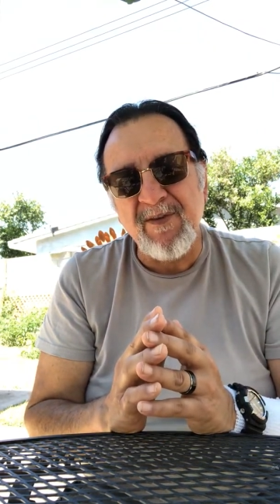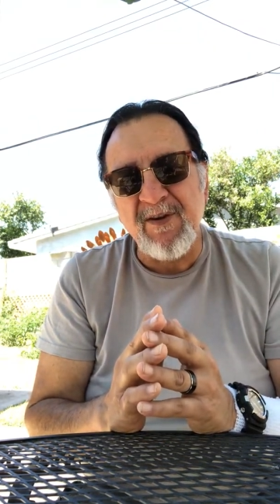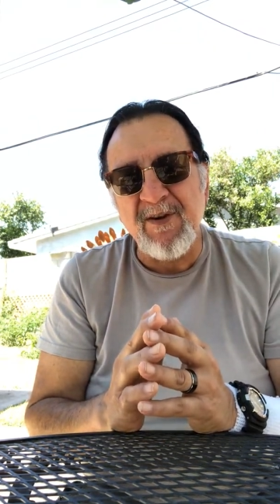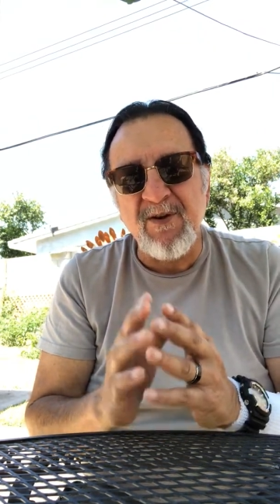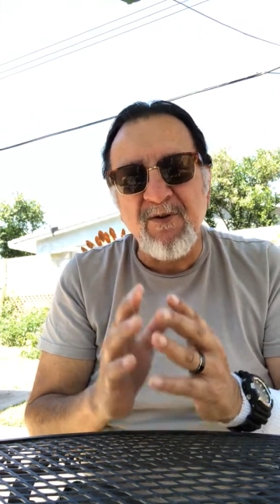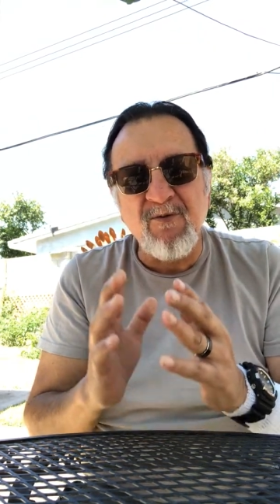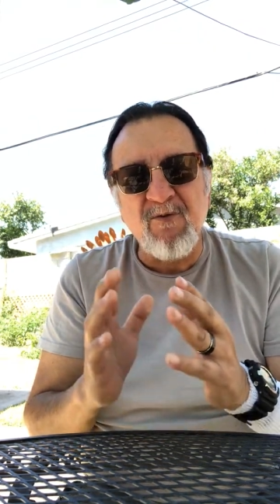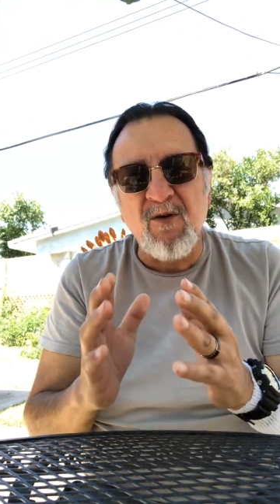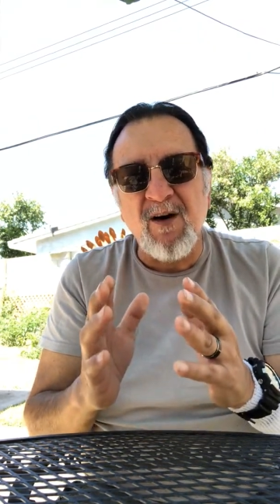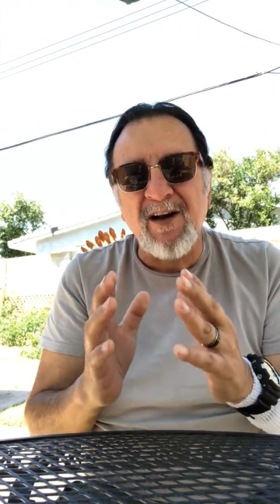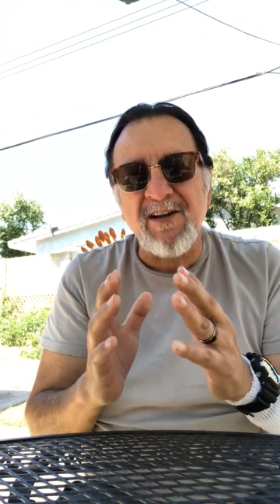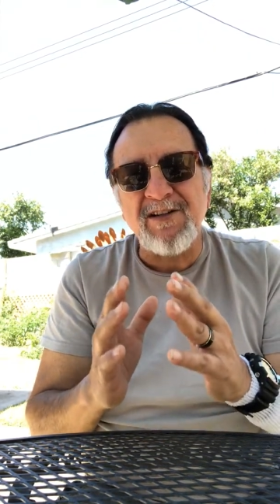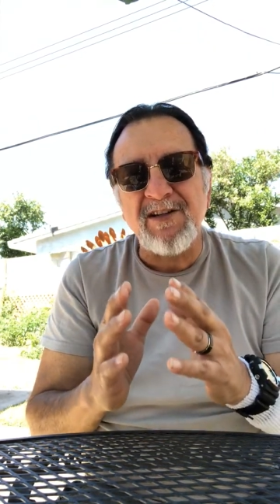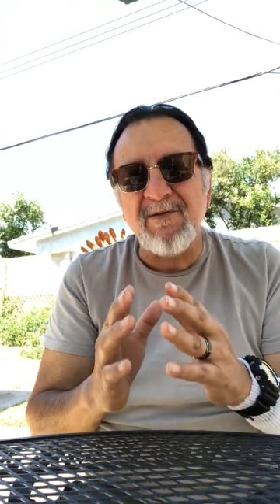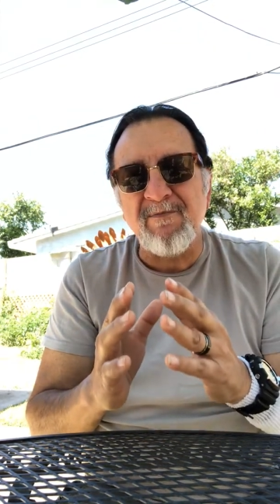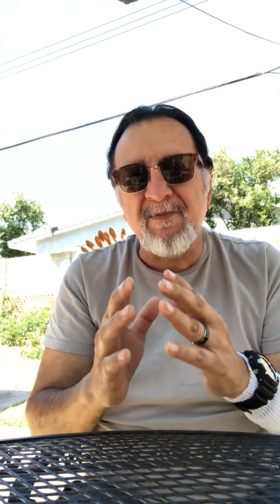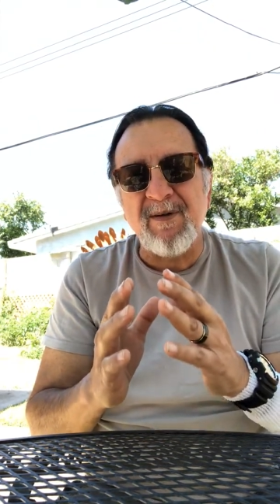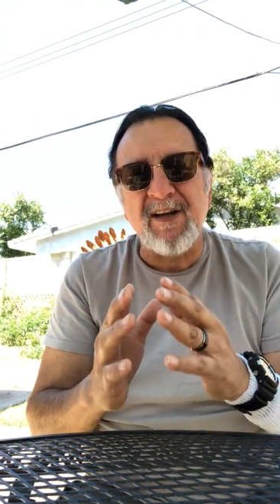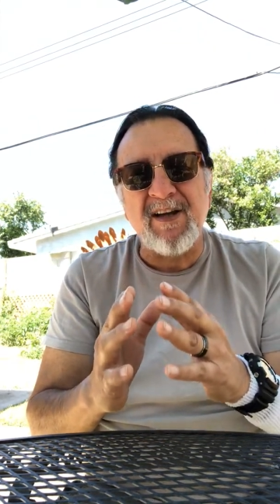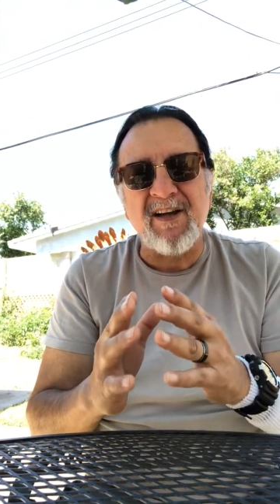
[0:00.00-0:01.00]
You want
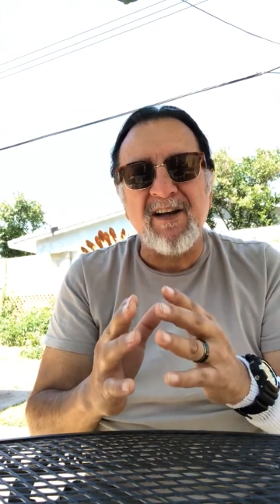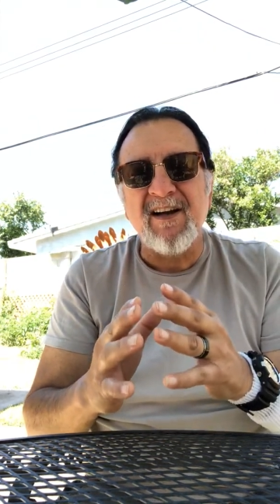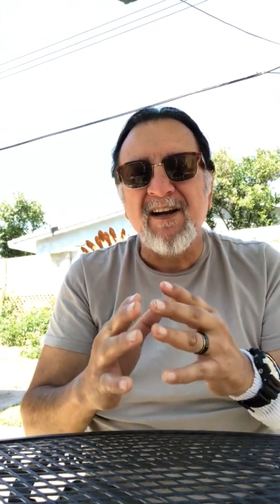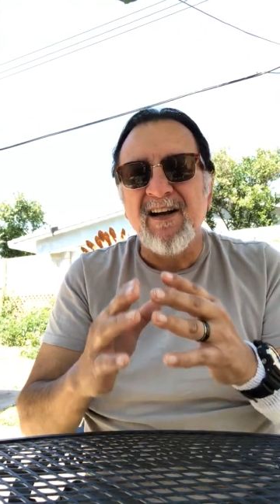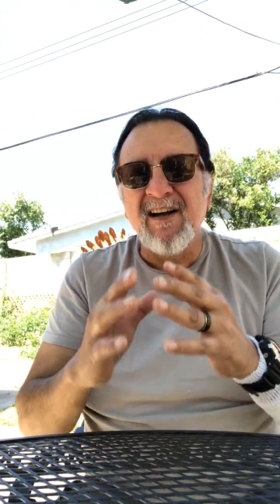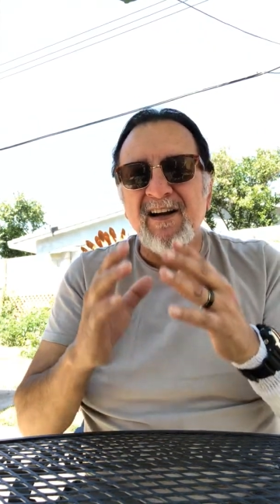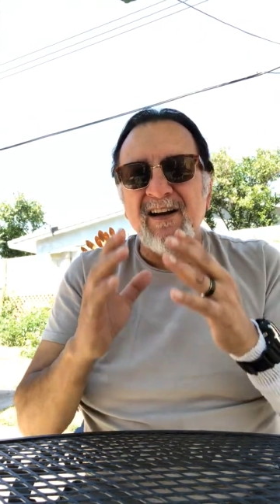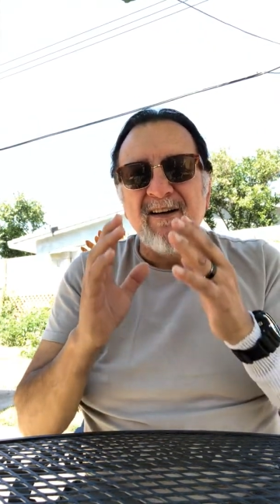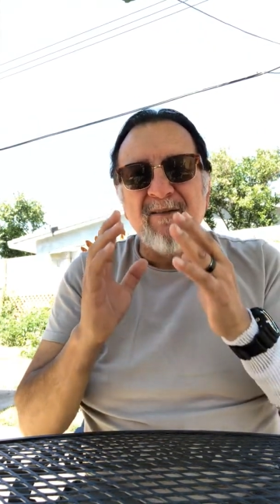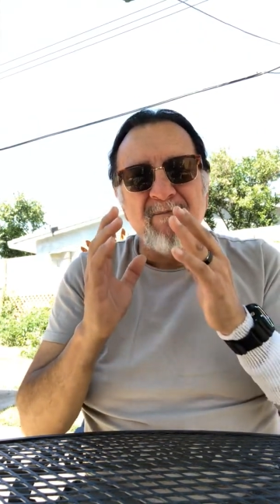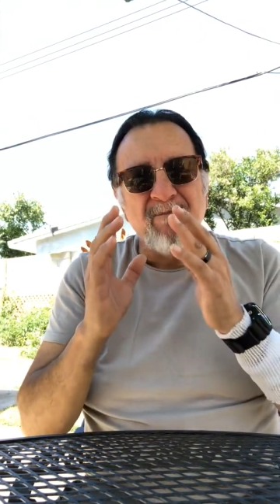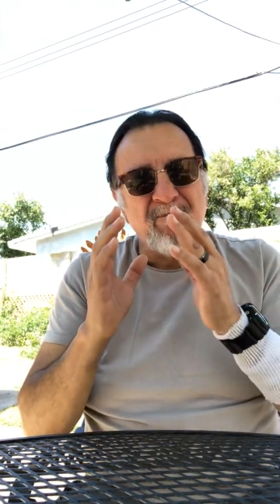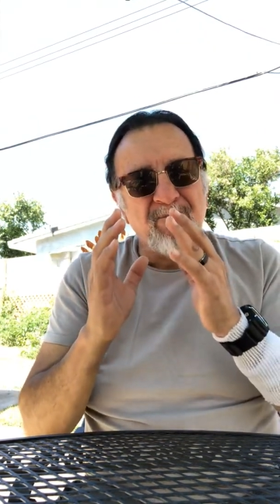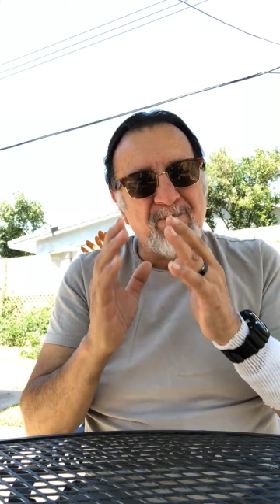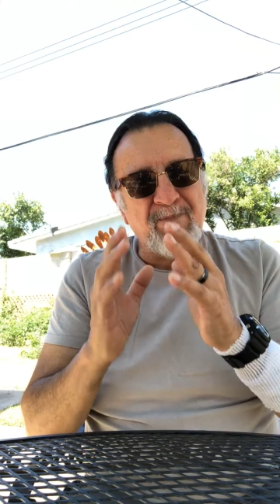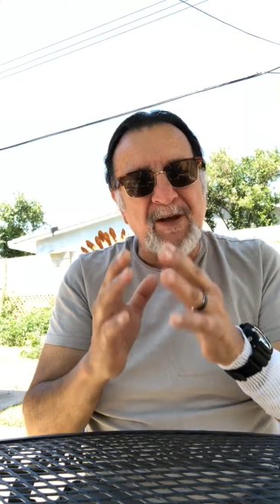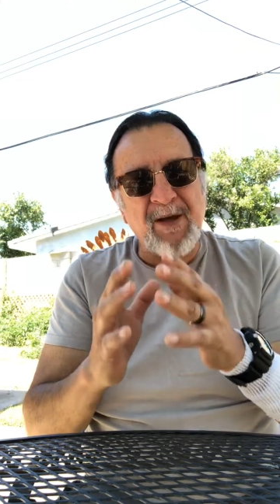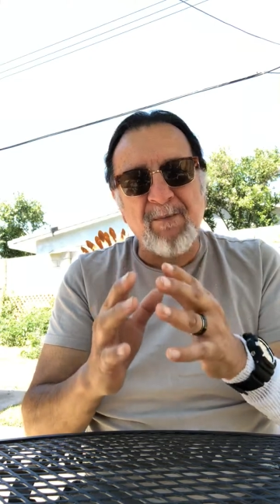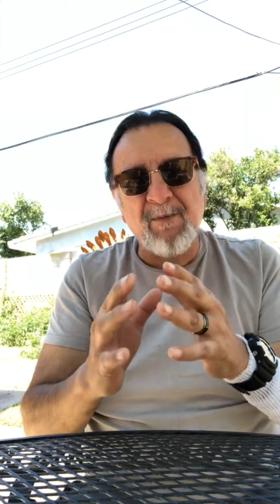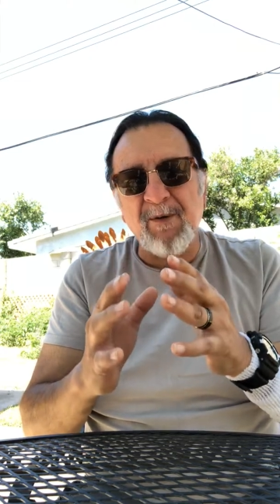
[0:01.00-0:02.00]
to be
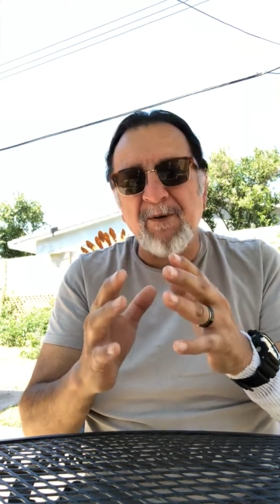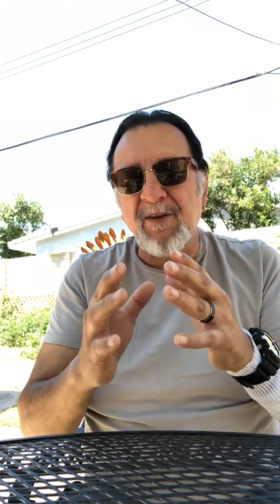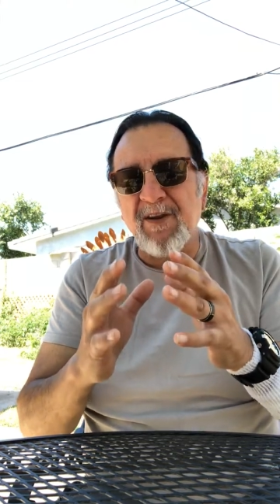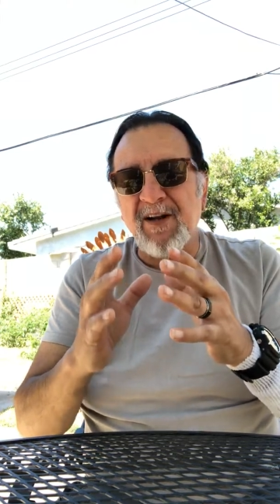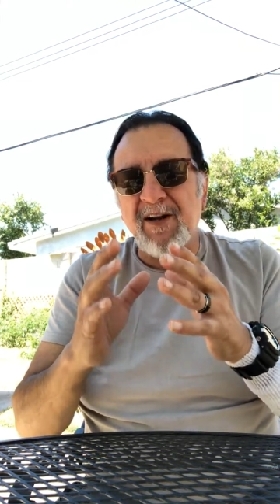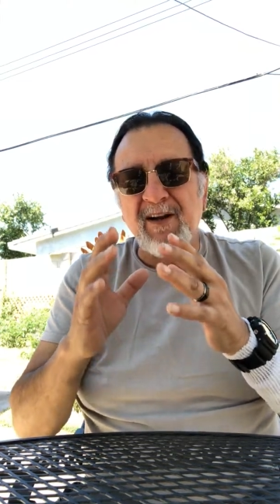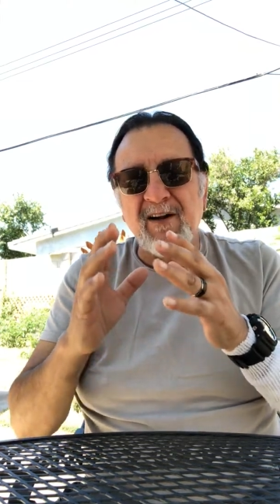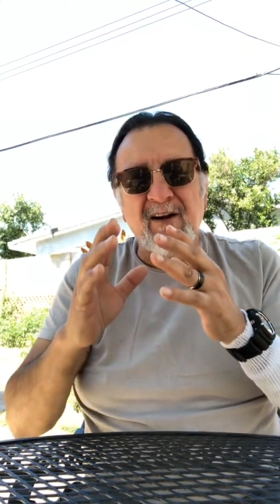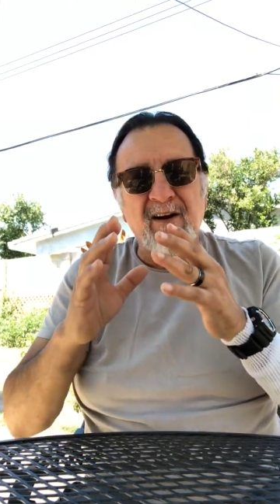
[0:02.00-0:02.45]
people that